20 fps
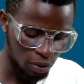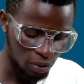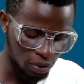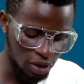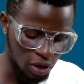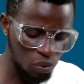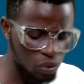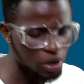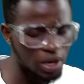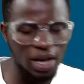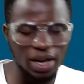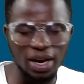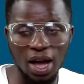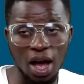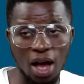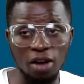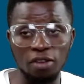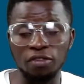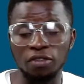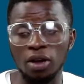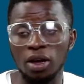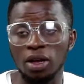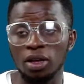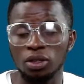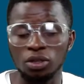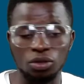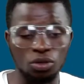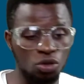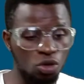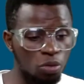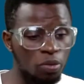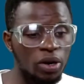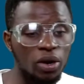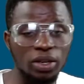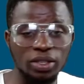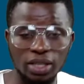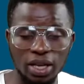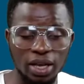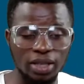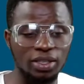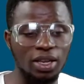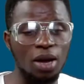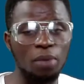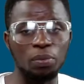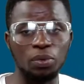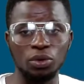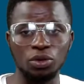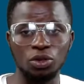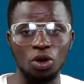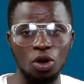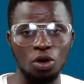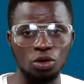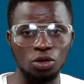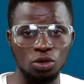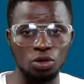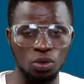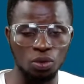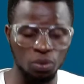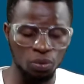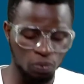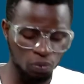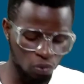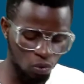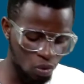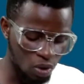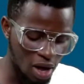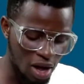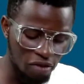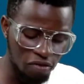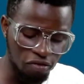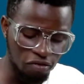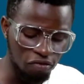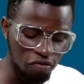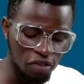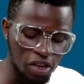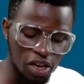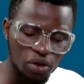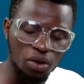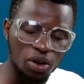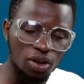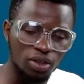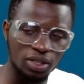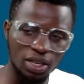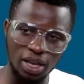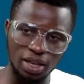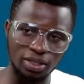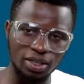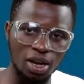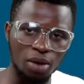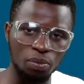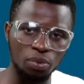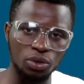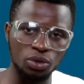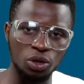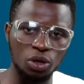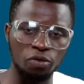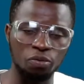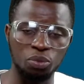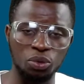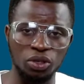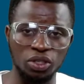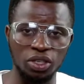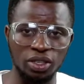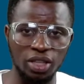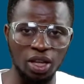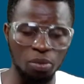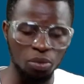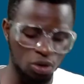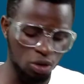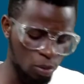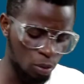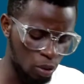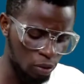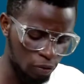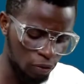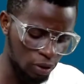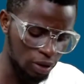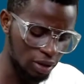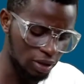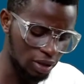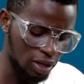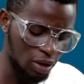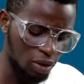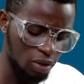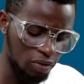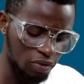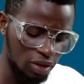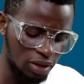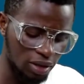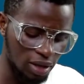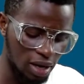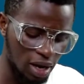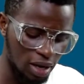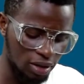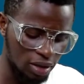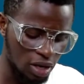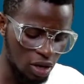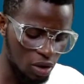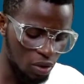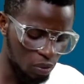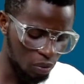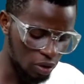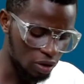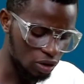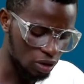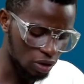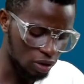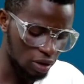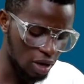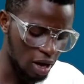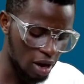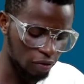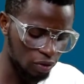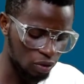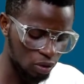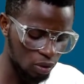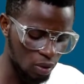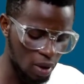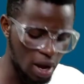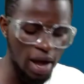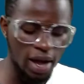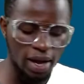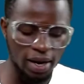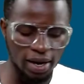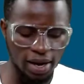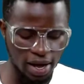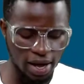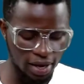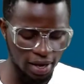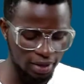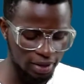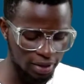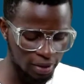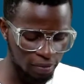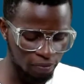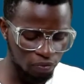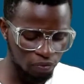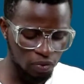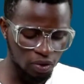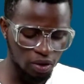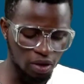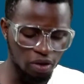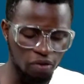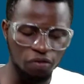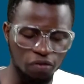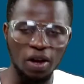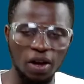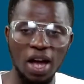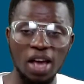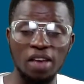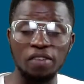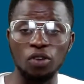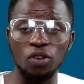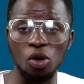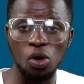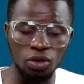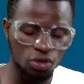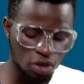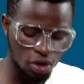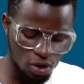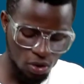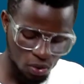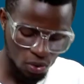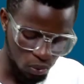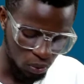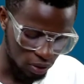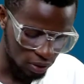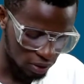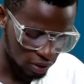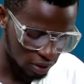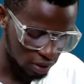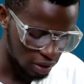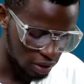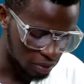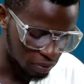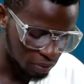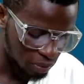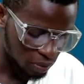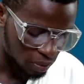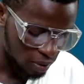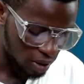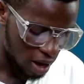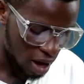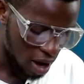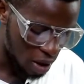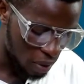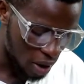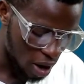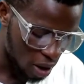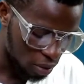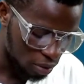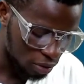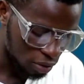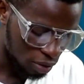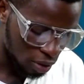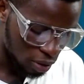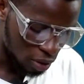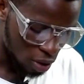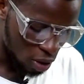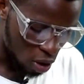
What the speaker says: Okay, we can have numerous examples also. We have various examples of projectile motion, but for the sake of this class, we just have to highlight the 5 common ones we see around